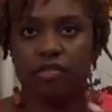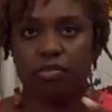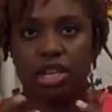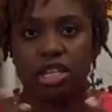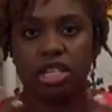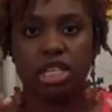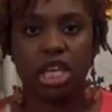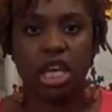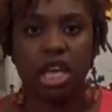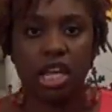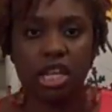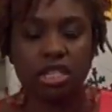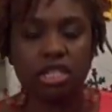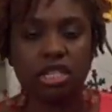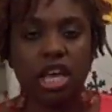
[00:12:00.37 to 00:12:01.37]
i've been
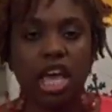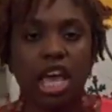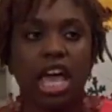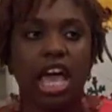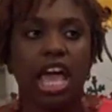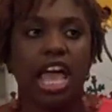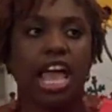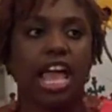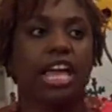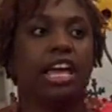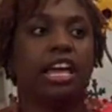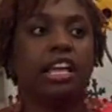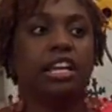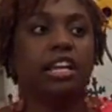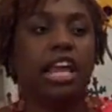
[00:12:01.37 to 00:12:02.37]
tense
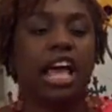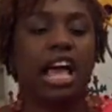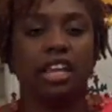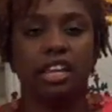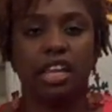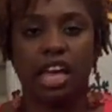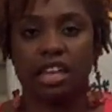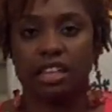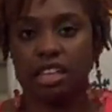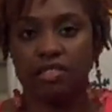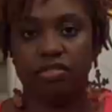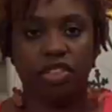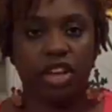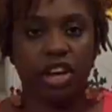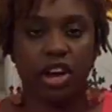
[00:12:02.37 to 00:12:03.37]
and I, I
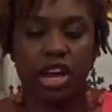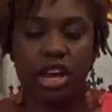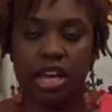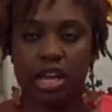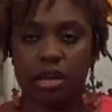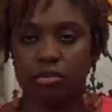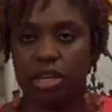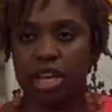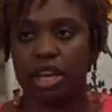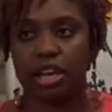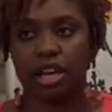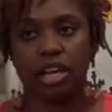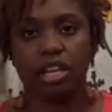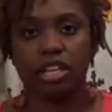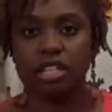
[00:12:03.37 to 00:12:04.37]
leave there and I'm
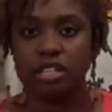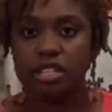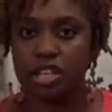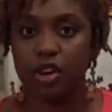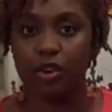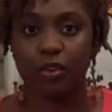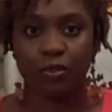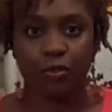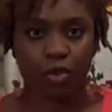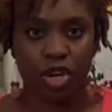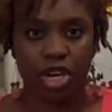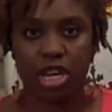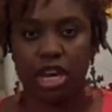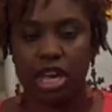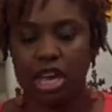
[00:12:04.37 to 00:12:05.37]
like so
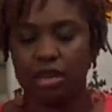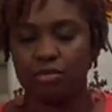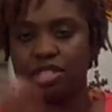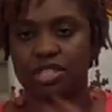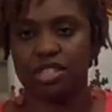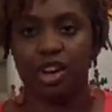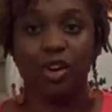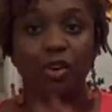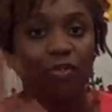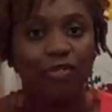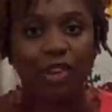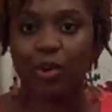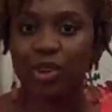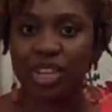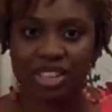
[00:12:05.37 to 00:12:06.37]
free. I'm so
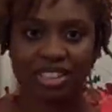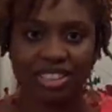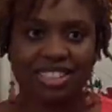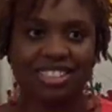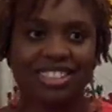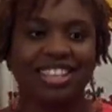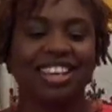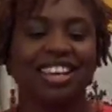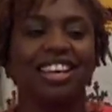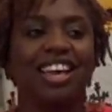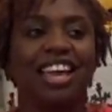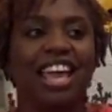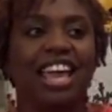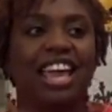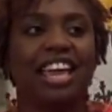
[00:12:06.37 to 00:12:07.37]
focused
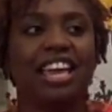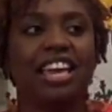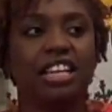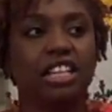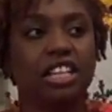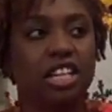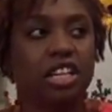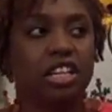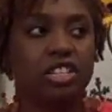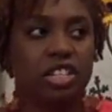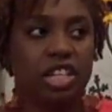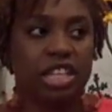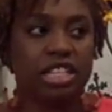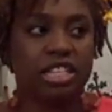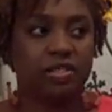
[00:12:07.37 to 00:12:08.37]
and
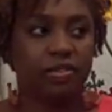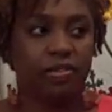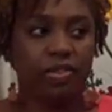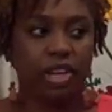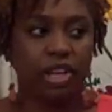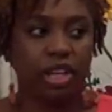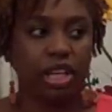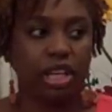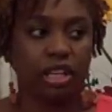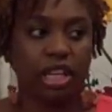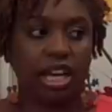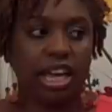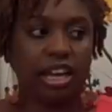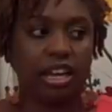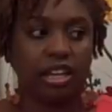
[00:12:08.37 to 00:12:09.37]
just feeling
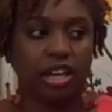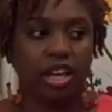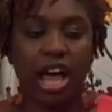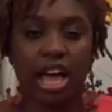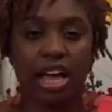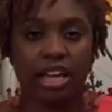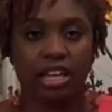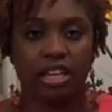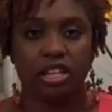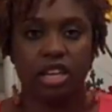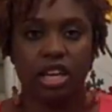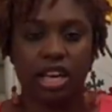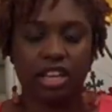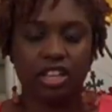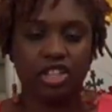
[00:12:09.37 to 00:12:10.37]
like you know I
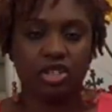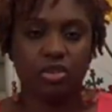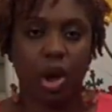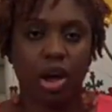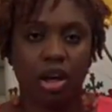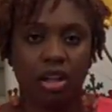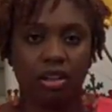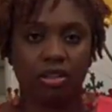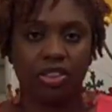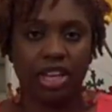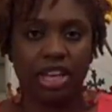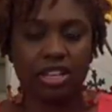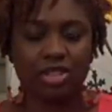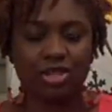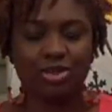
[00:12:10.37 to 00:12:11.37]
can I can do all
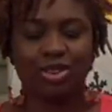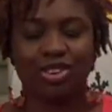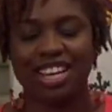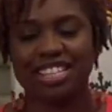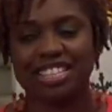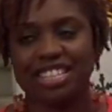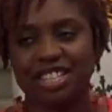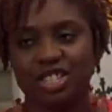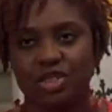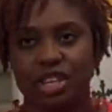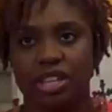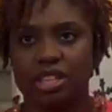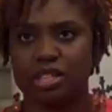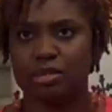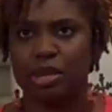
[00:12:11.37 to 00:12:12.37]
things through Christ that
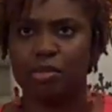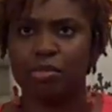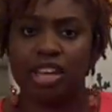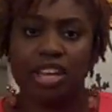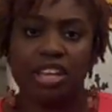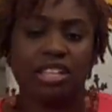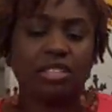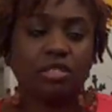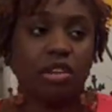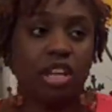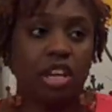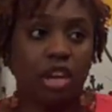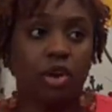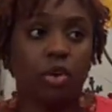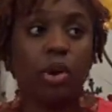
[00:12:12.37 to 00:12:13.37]
strengthens me because
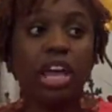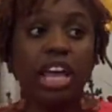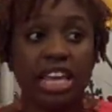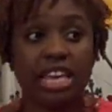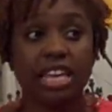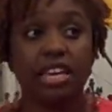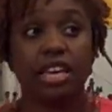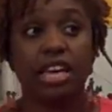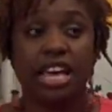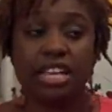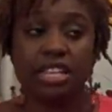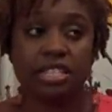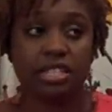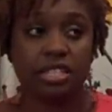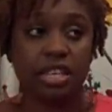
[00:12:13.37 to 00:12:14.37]
you know He
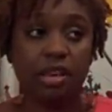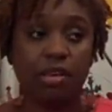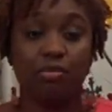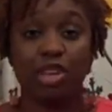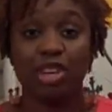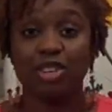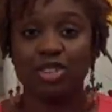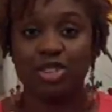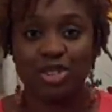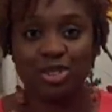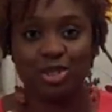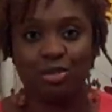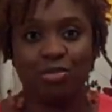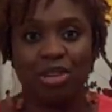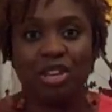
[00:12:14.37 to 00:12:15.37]
has ministered
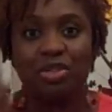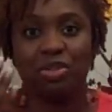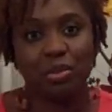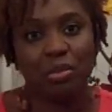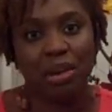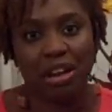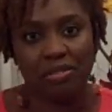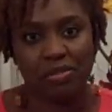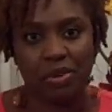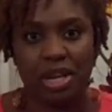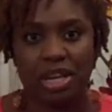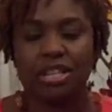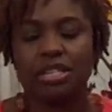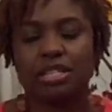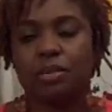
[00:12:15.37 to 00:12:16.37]
to me through my
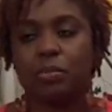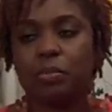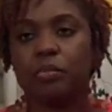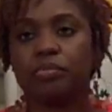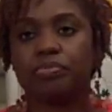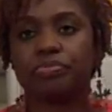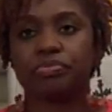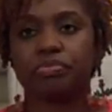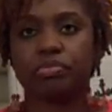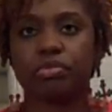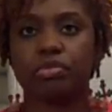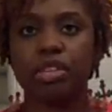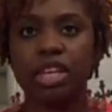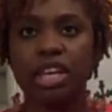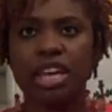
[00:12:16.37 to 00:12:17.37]
friends,
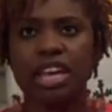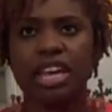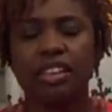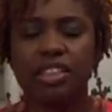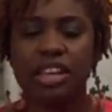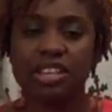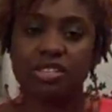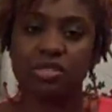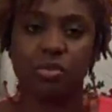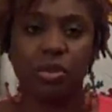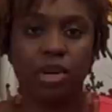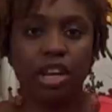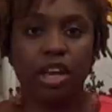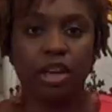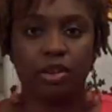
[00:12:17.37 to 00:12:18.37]
and that's
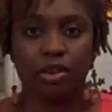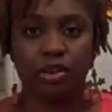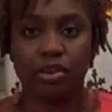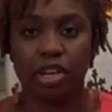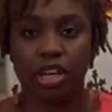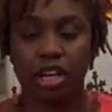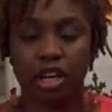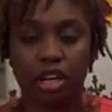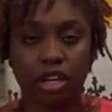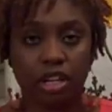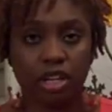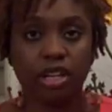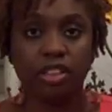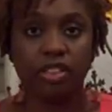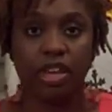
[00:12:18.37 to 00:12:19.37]
one other
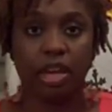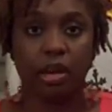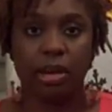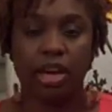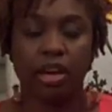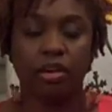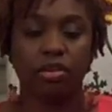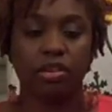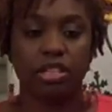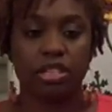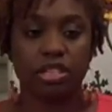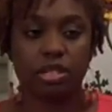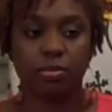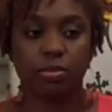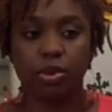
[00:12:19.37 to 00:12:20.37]
good thing about
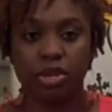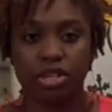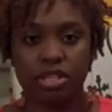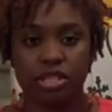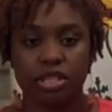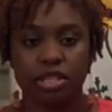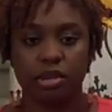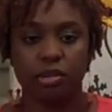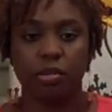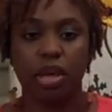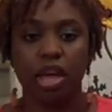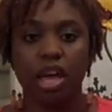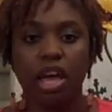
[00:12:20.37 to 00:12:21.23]
this support system.